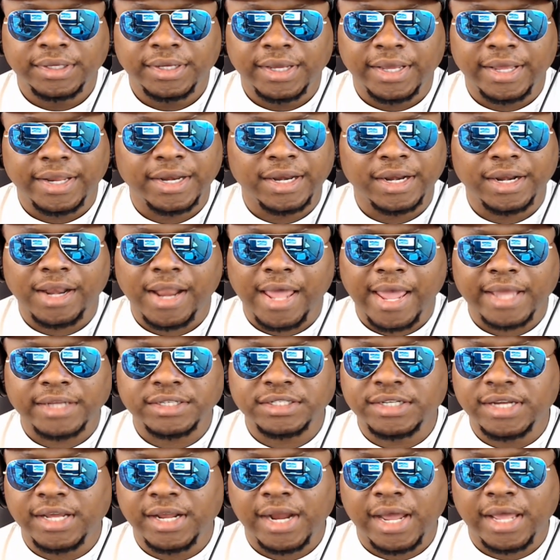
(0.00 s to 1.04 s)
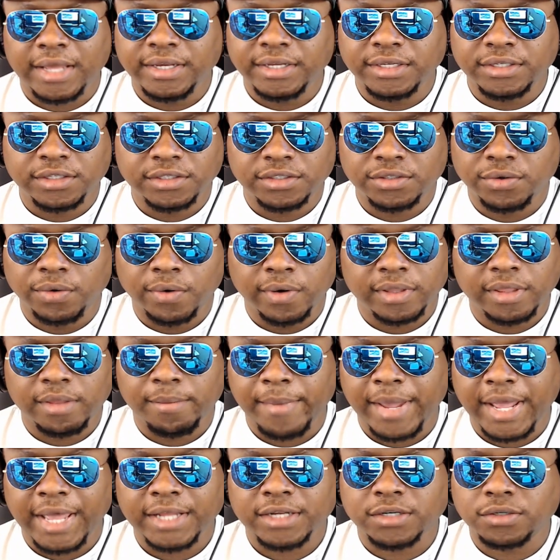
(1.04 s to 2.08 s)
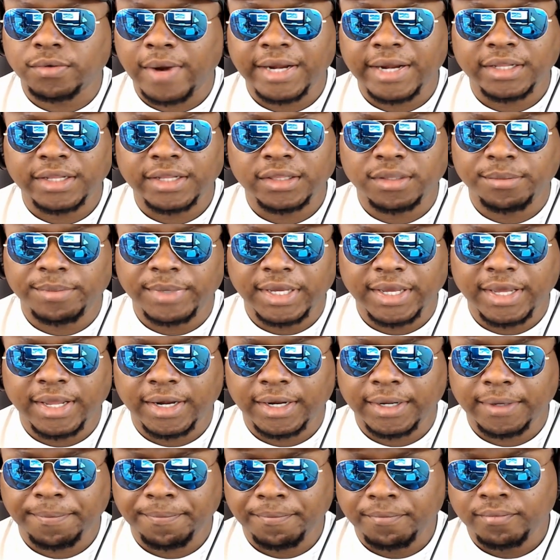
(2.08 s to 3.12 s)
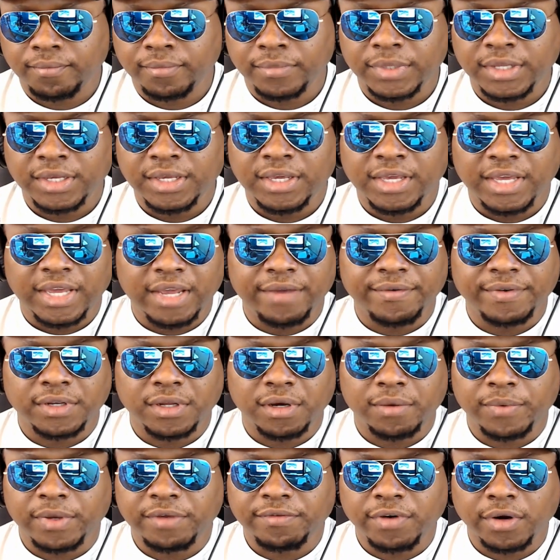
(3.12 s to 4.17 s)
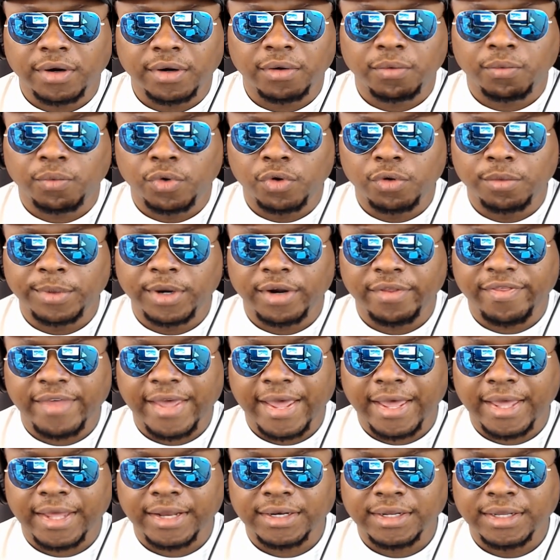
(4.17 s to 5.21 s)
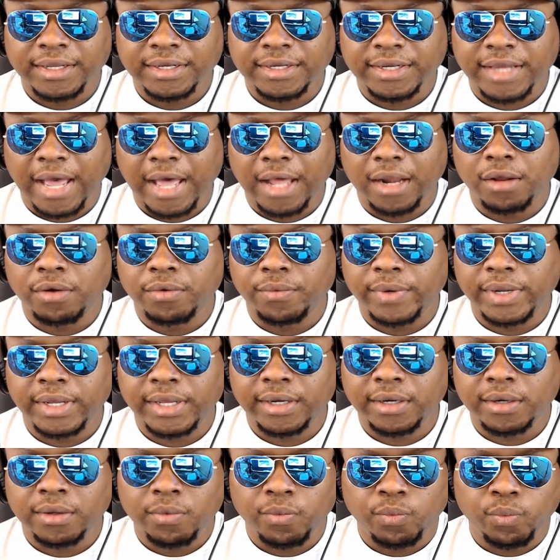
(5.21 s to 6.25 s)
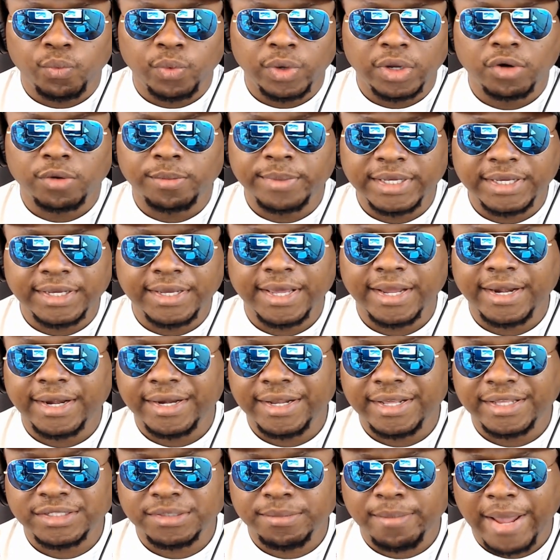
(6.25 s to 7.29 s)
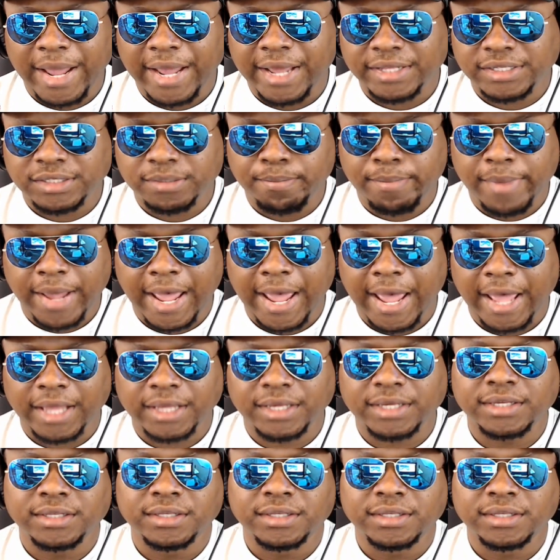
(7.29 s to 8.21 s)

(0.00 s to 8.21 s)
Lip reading: And in The Last Jedi, he destroyed the mask right at the beginning. Even though we've heard a rumor that Kylo Ren will be getting his mask back